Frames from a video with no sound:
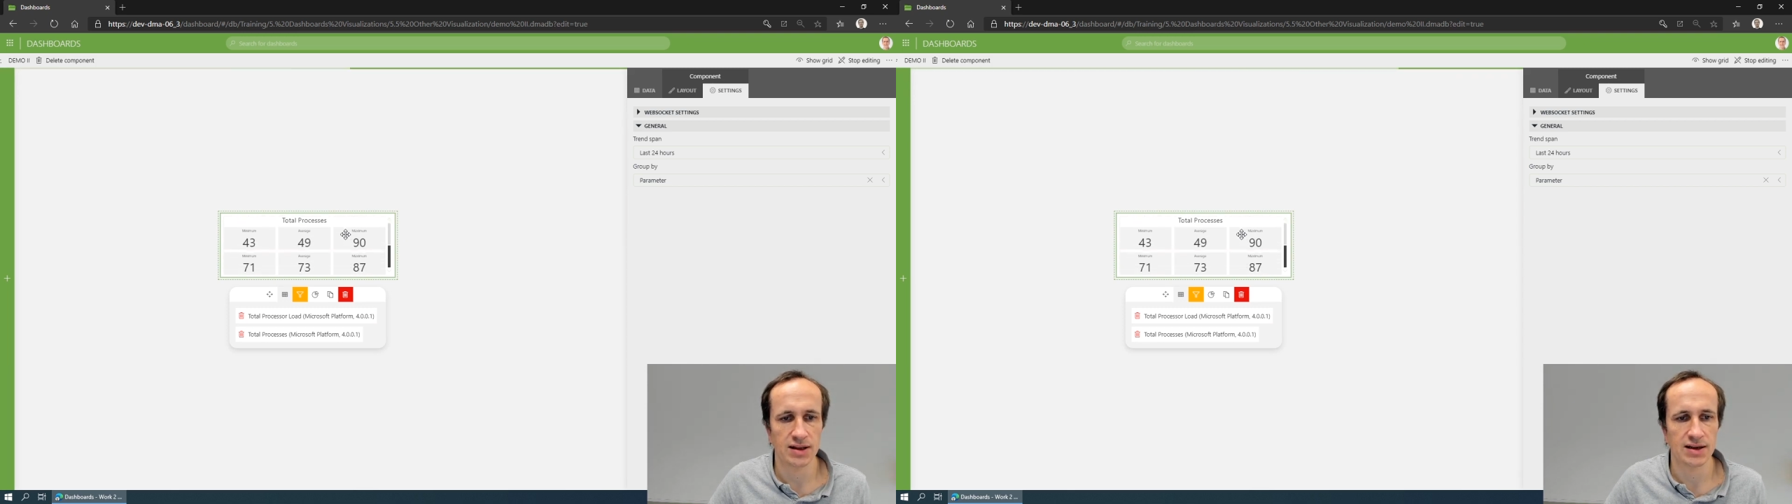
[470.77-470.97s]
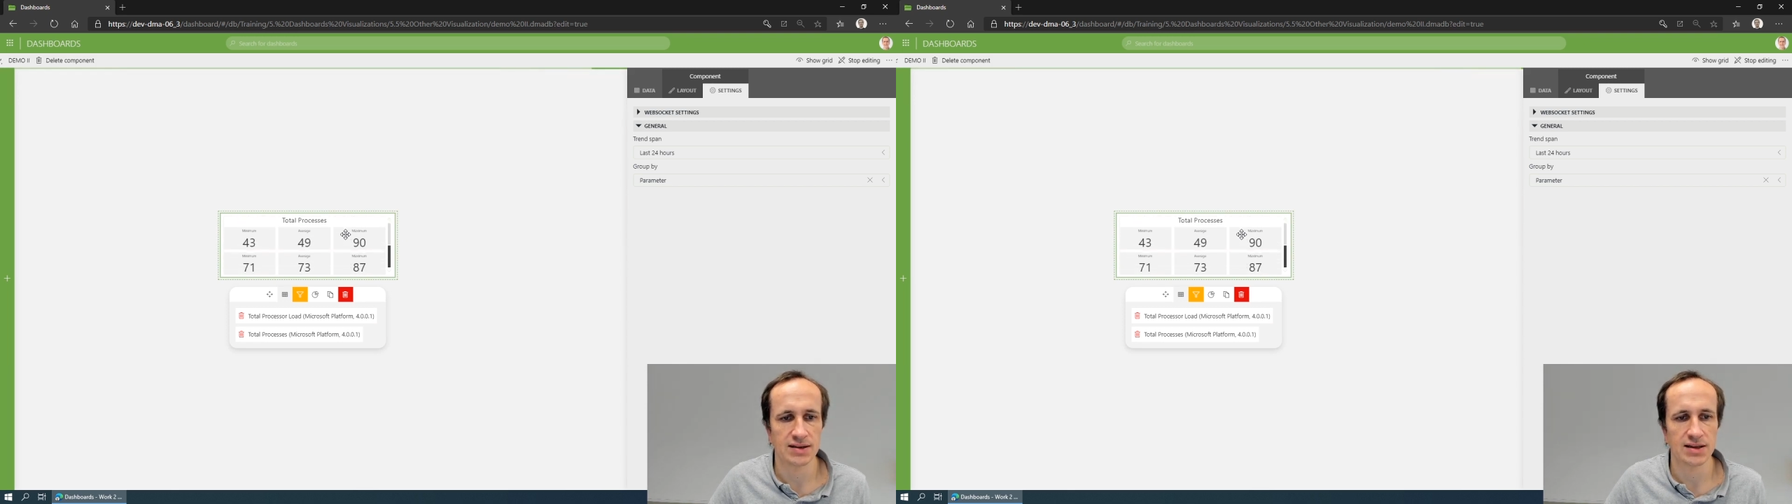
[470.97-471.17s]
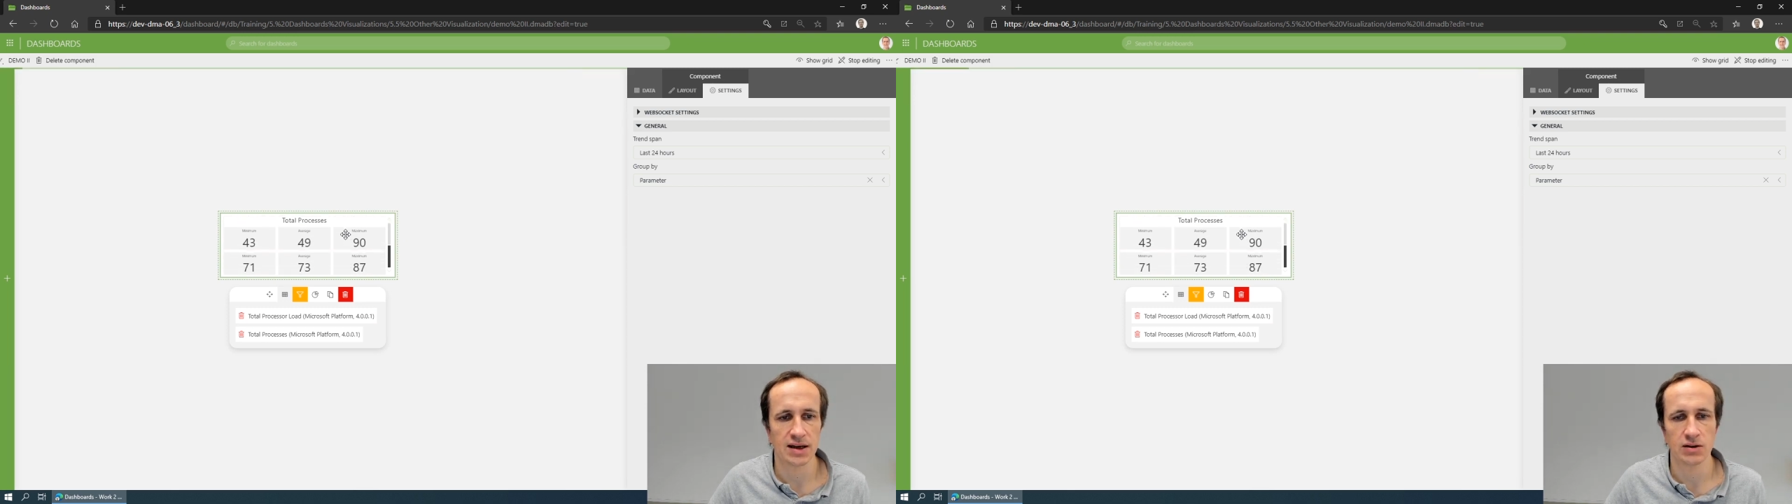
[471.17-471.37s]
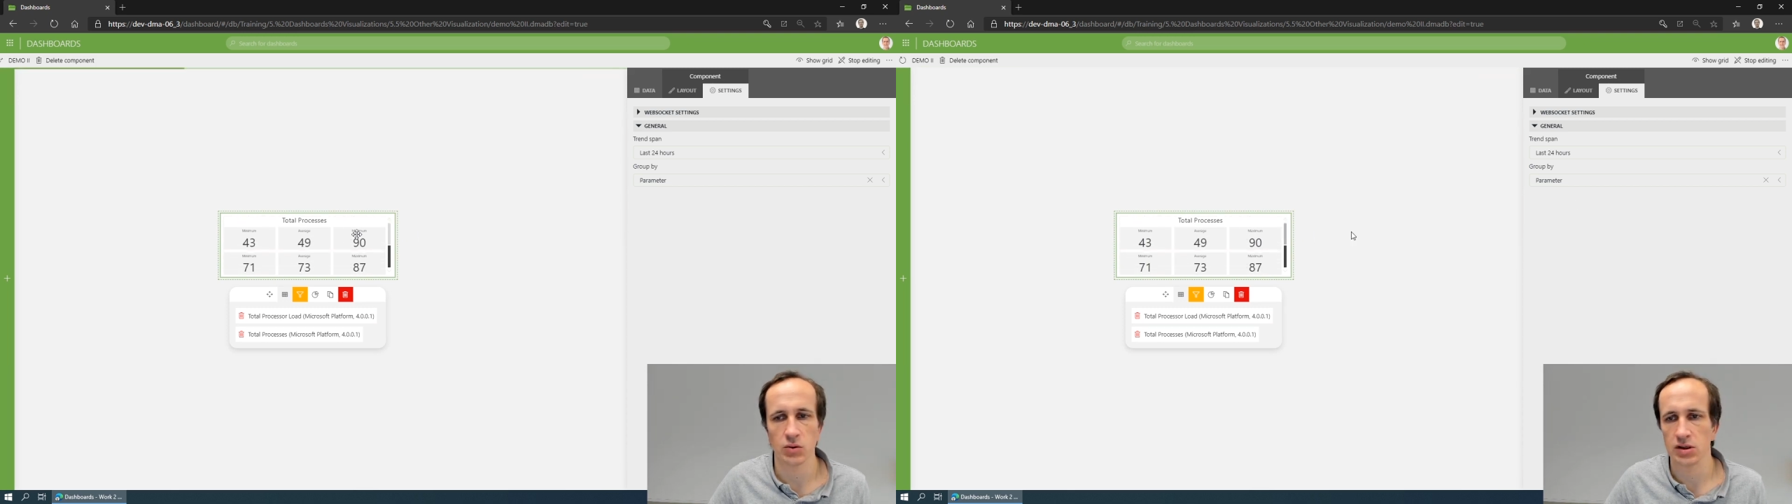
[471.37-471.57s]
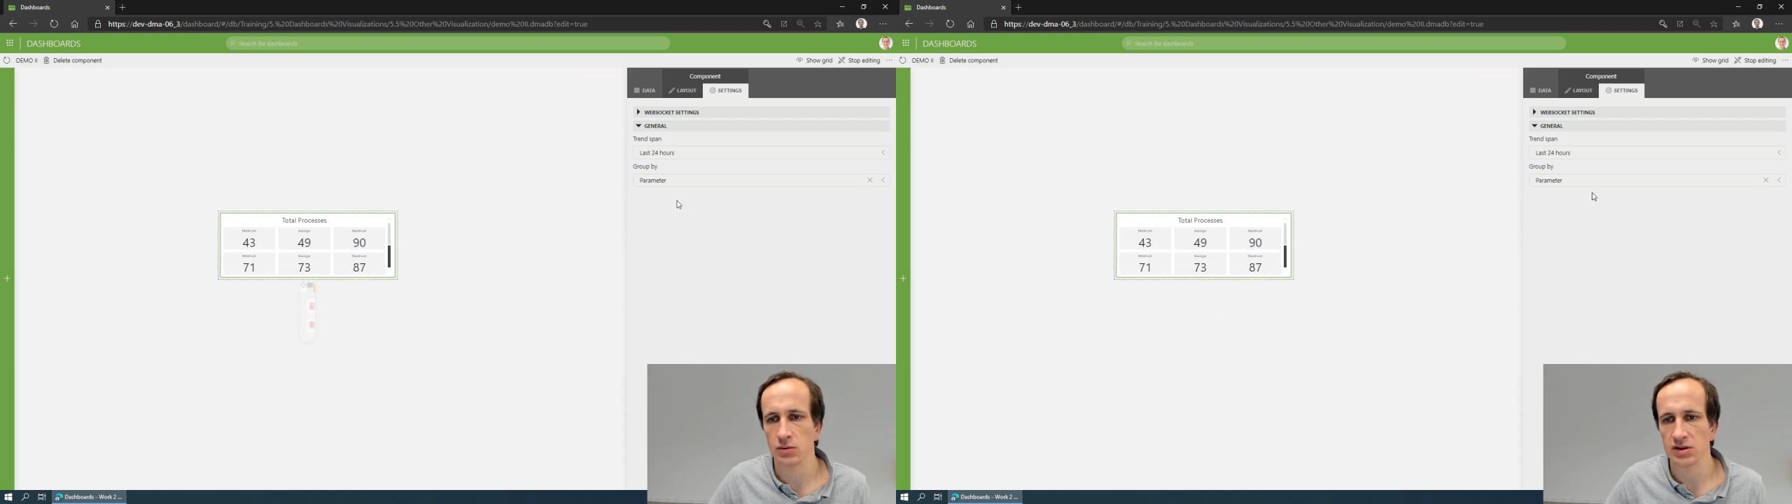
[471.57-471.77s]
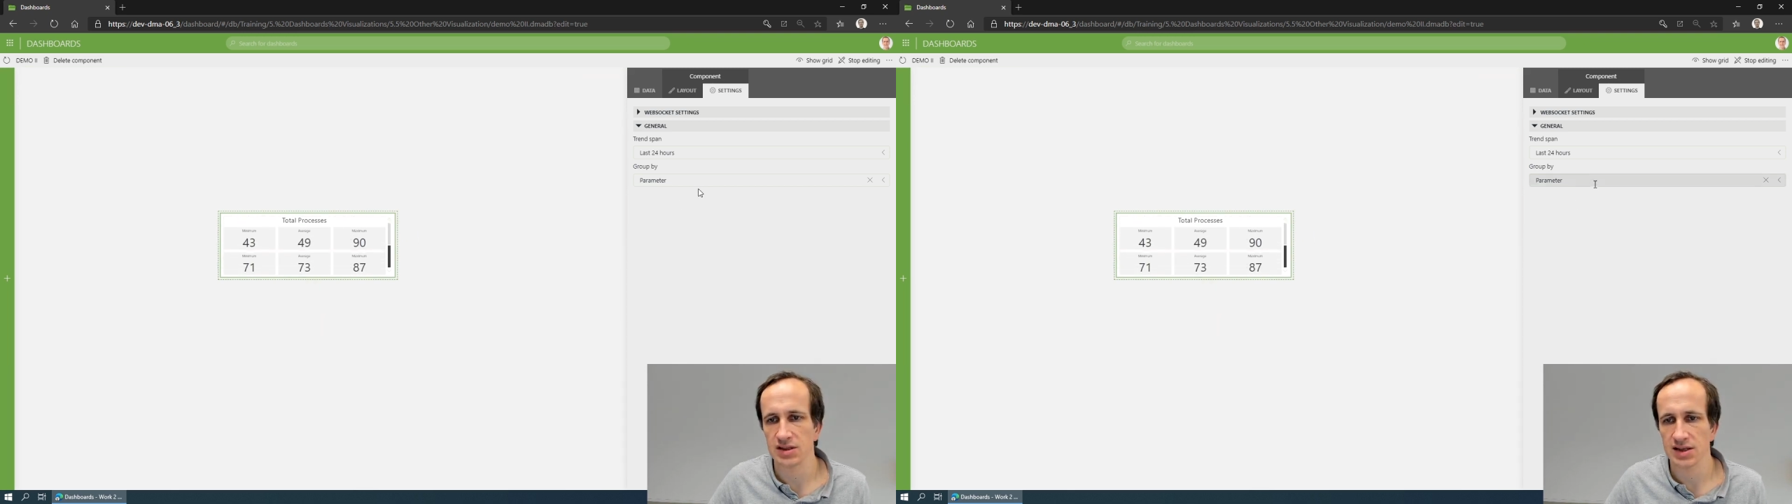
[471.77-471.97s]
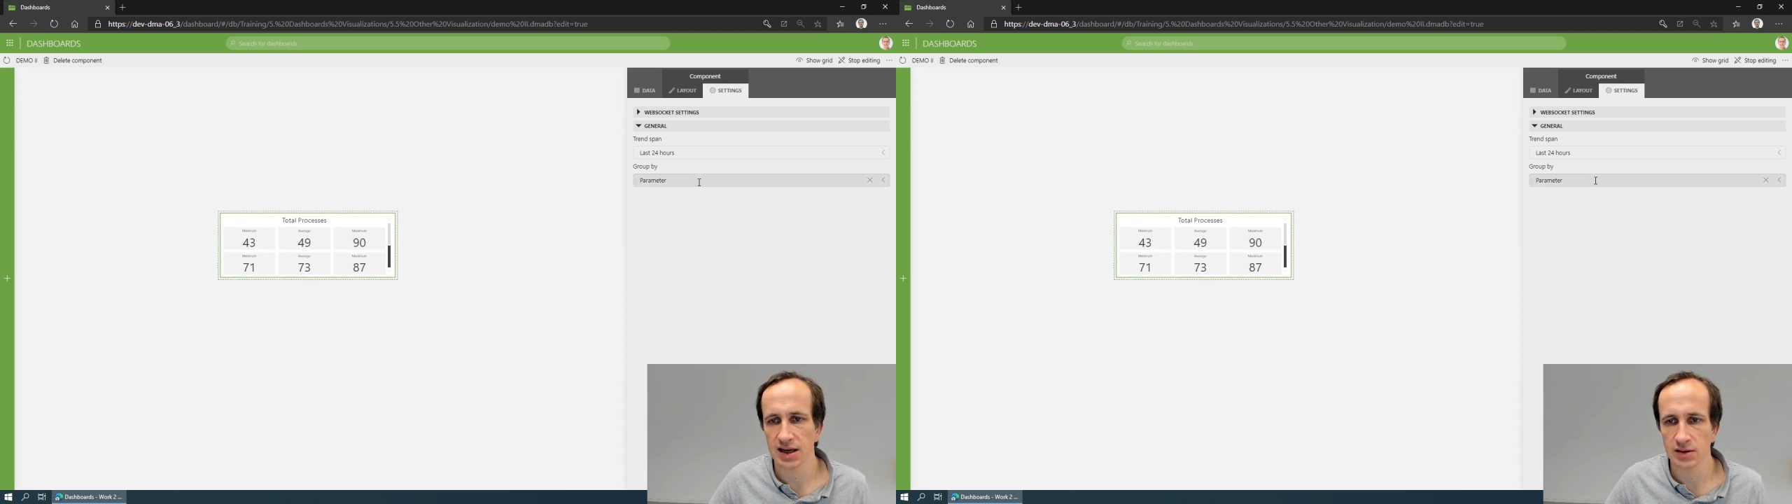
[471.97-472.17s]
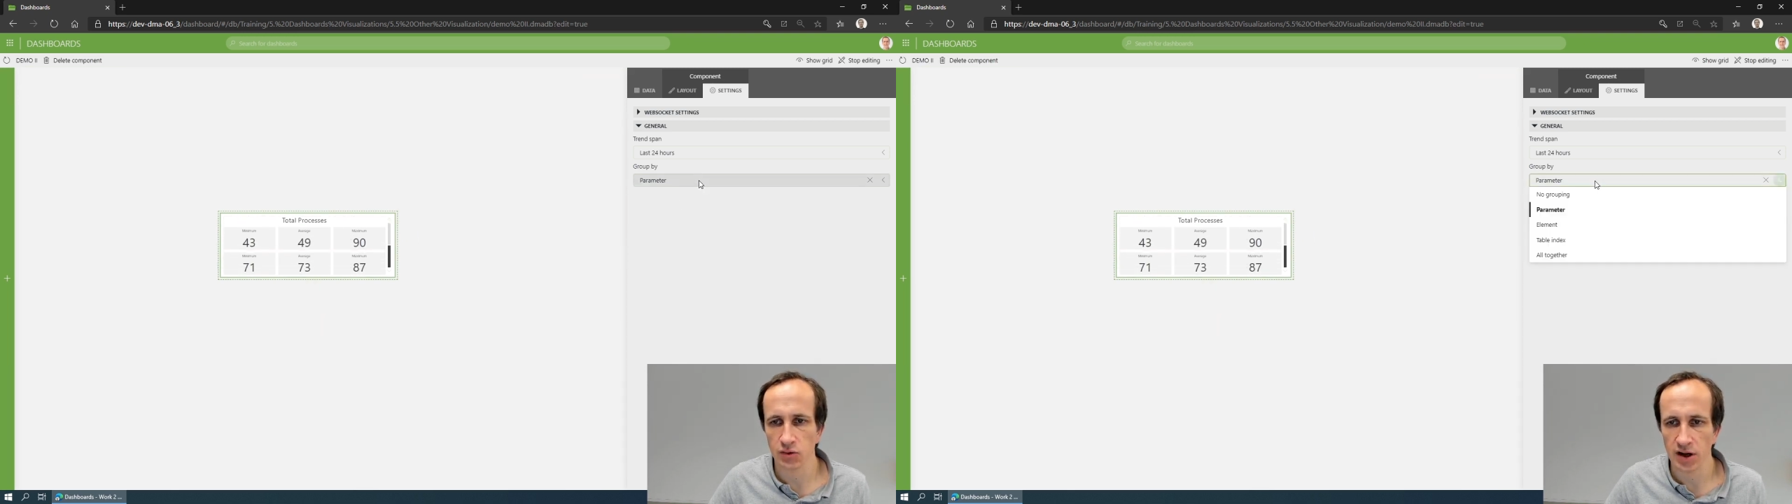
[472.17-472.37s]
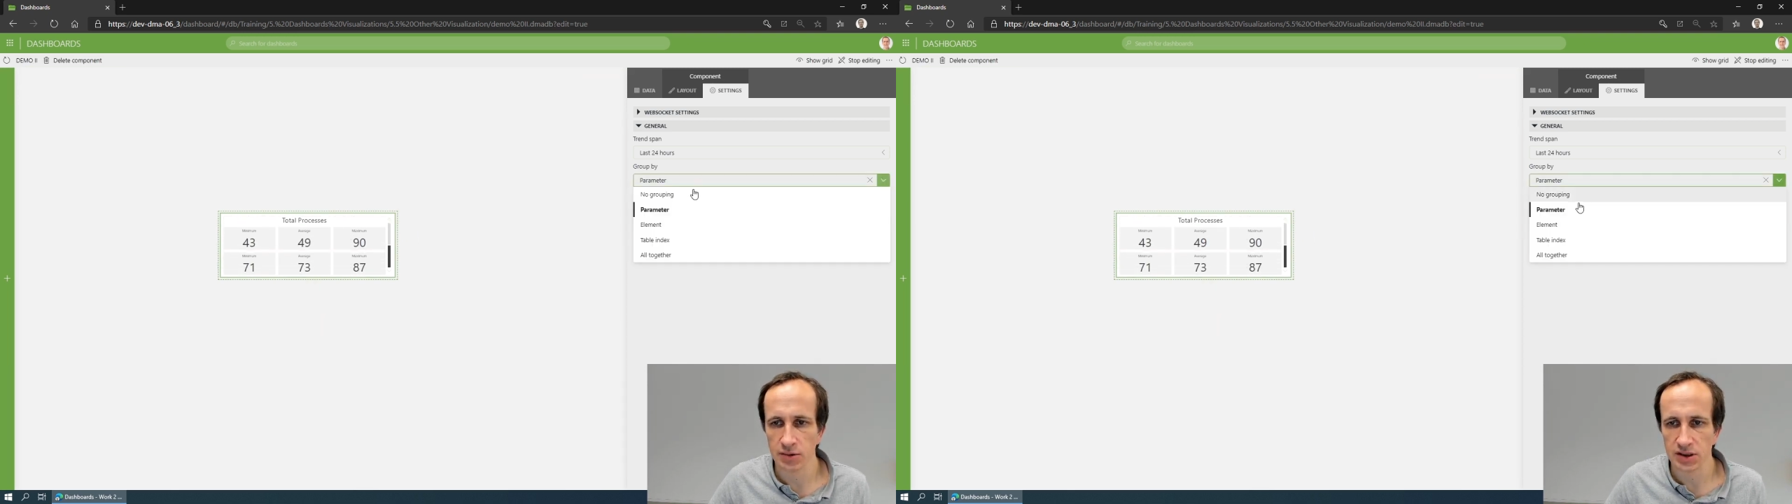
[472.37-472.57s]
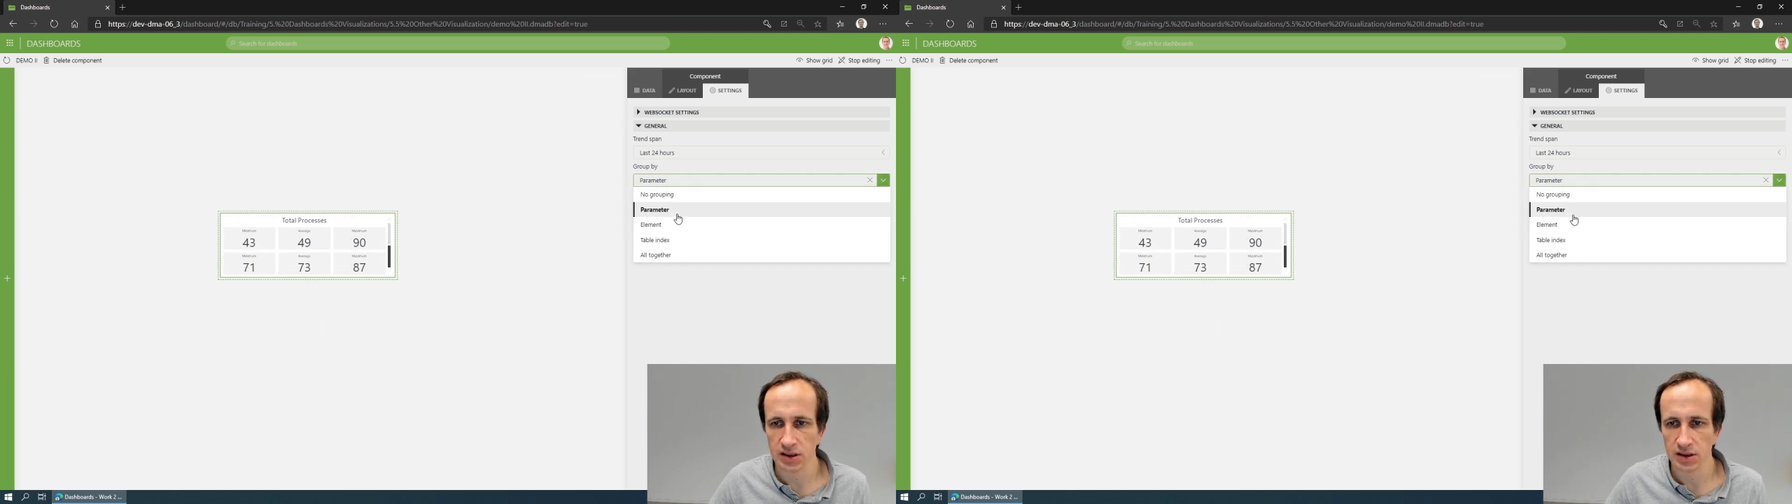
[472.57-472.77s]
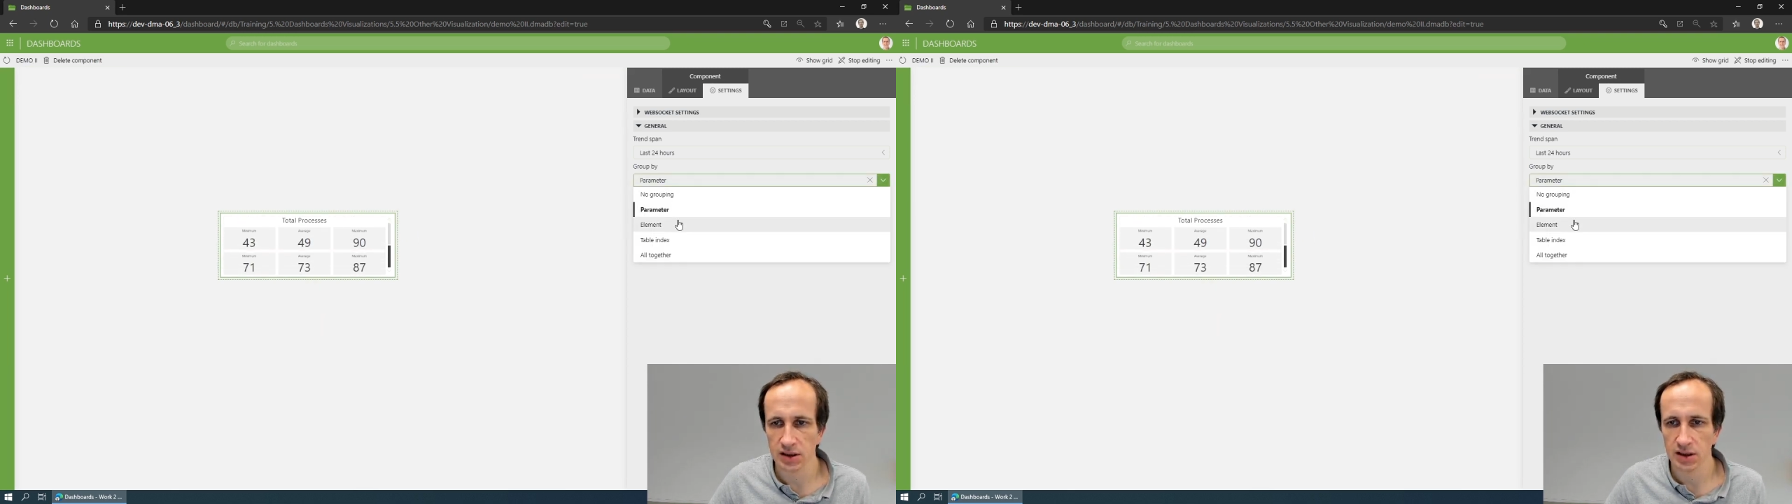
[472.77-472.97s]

and then a second one with the second parameter.